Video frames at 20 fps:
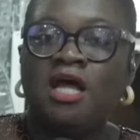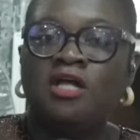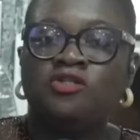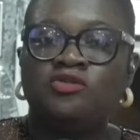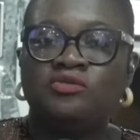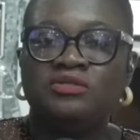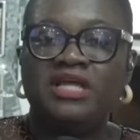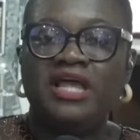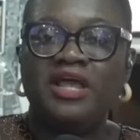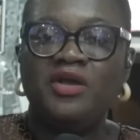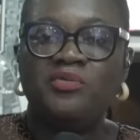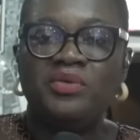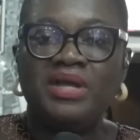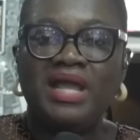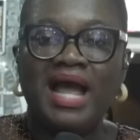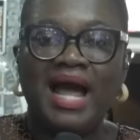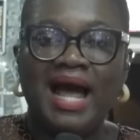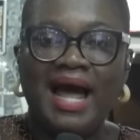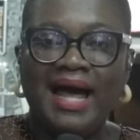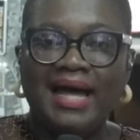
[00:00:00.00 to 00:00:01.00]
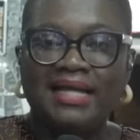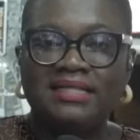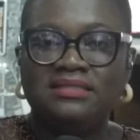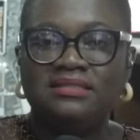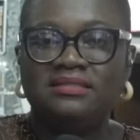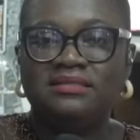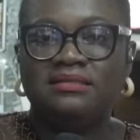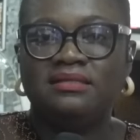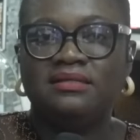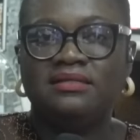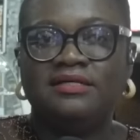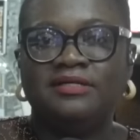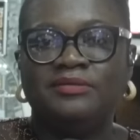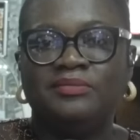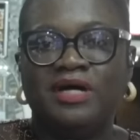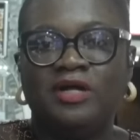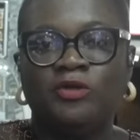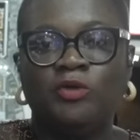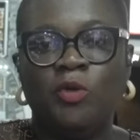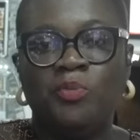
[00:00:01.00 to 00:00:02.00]
Today we had
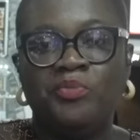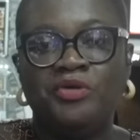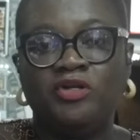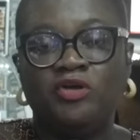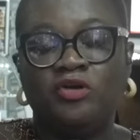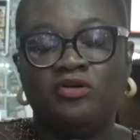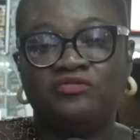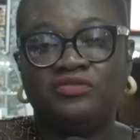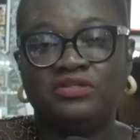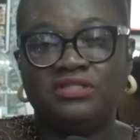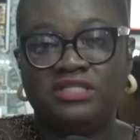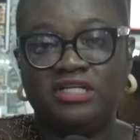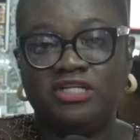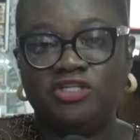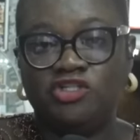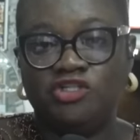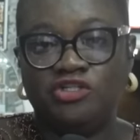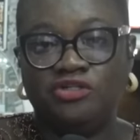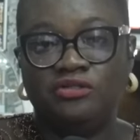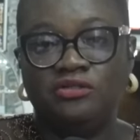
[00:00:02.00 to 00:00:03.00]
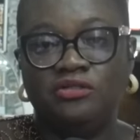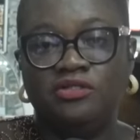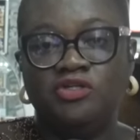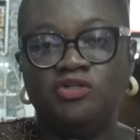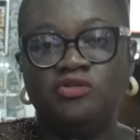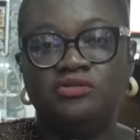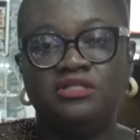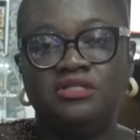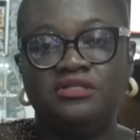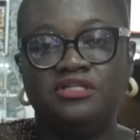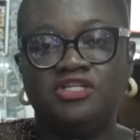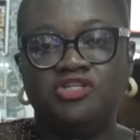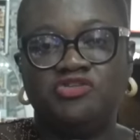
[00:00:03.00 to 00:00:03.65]
an open conversation using the